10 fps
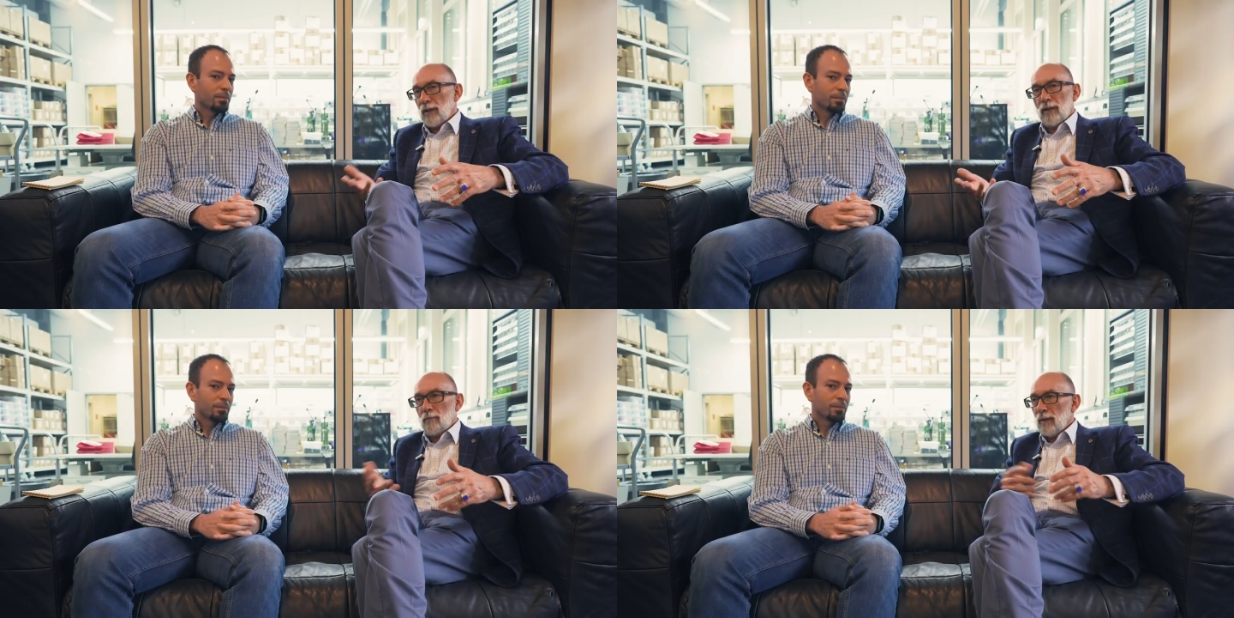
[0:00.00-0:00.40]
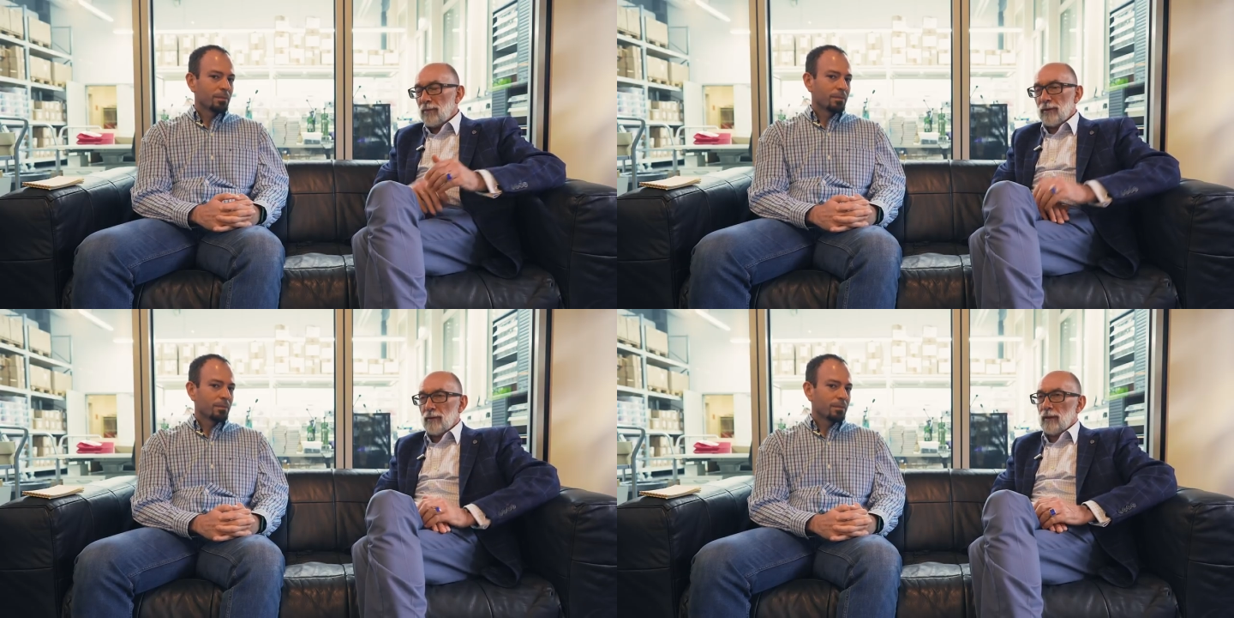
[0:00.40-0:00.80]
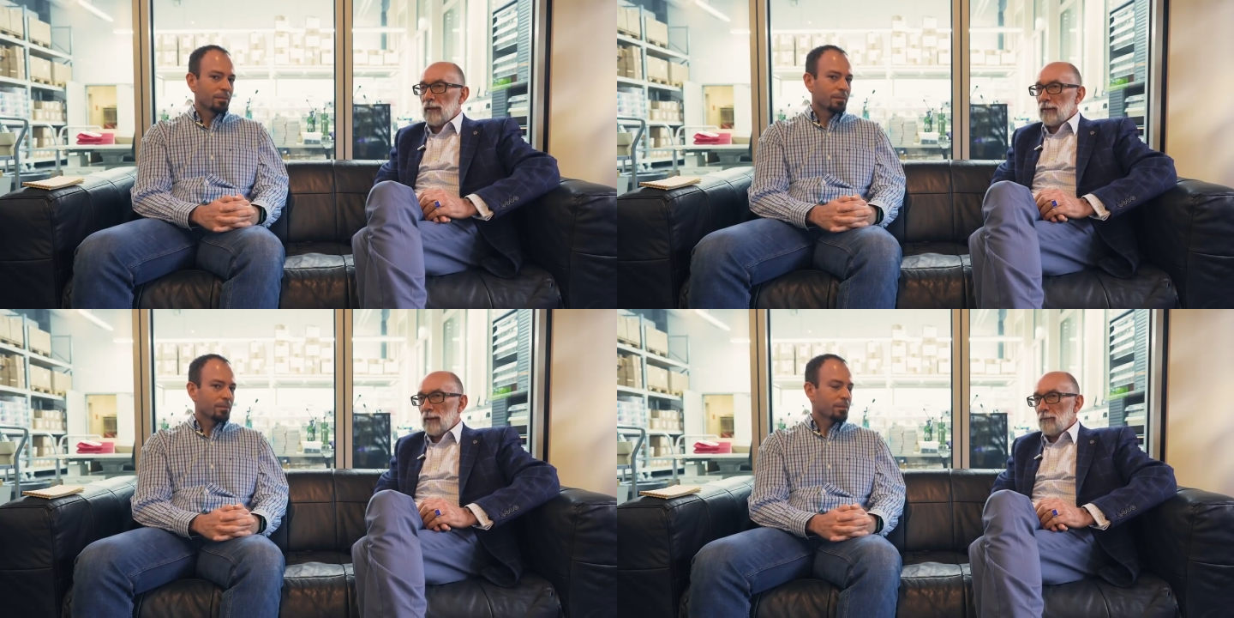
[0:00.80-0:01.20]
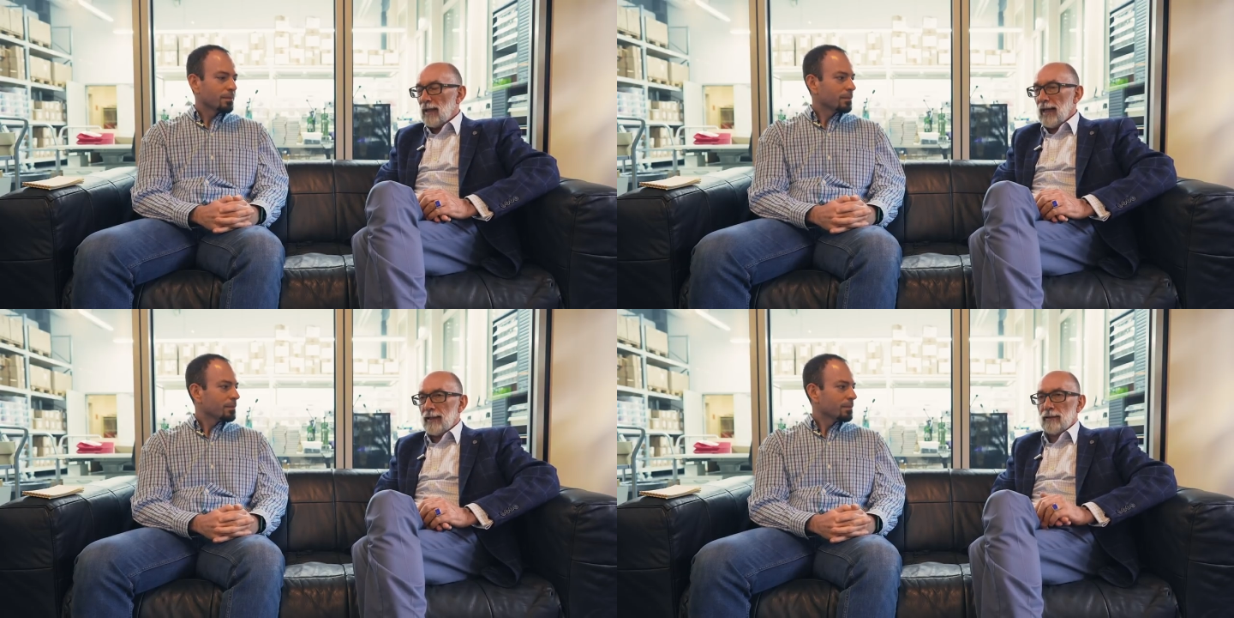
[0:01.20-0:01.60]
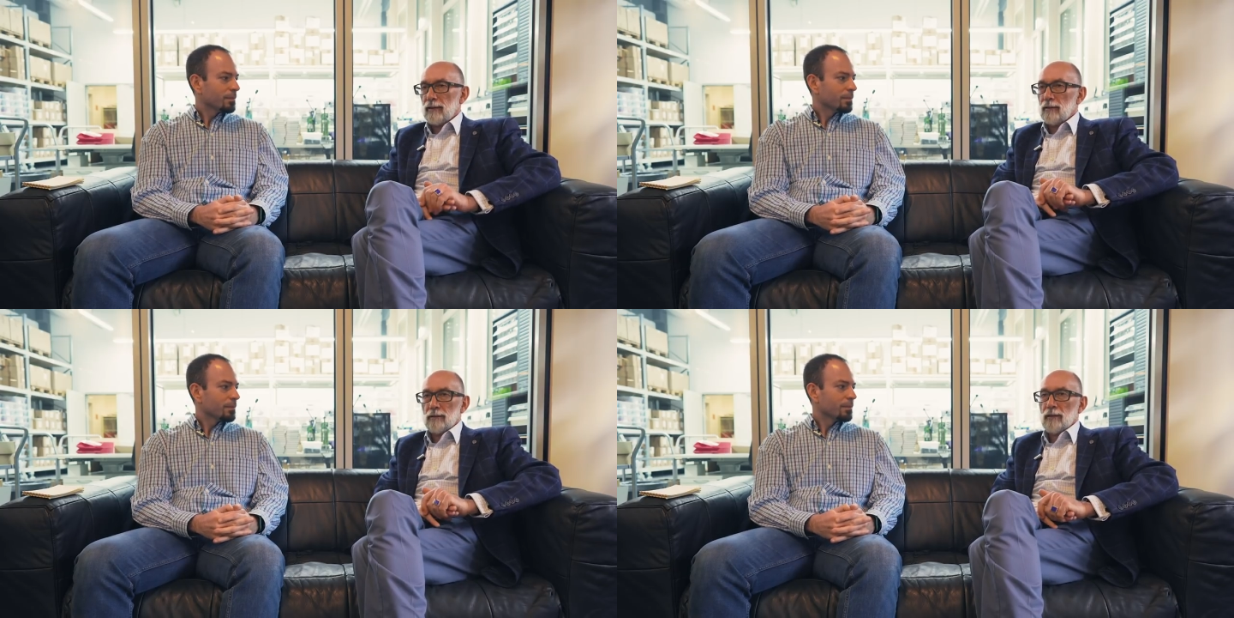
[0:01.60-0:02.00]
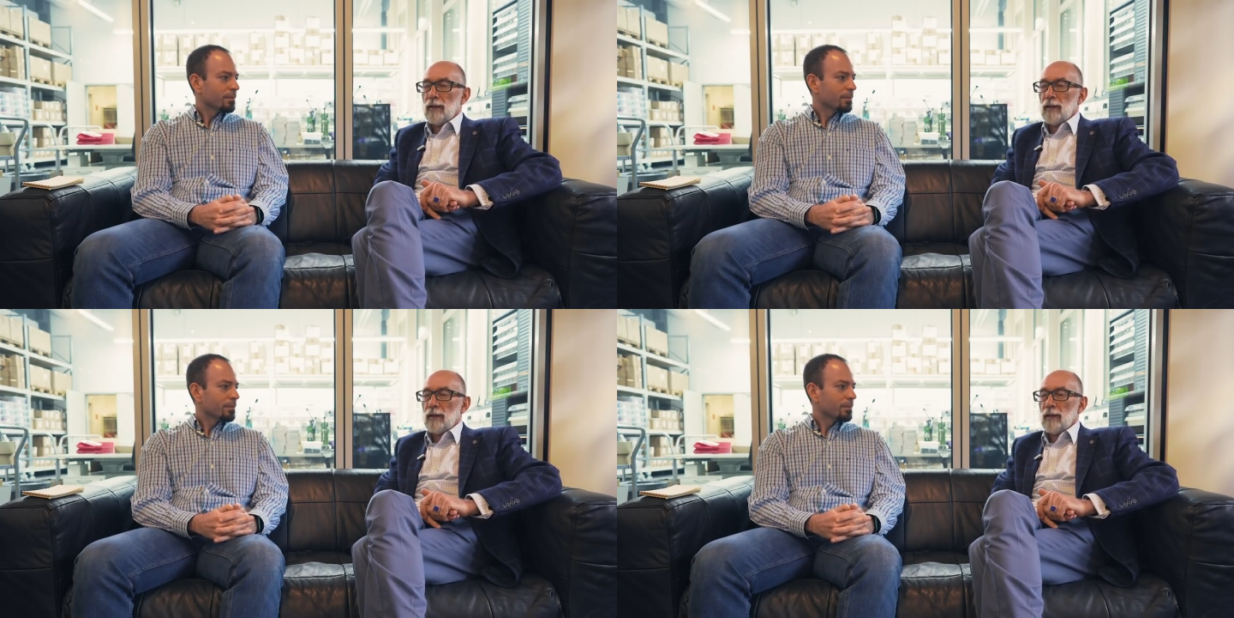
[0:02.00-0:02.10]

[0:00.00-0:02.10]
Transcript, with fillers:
Speaker 1: when the people uh, come back and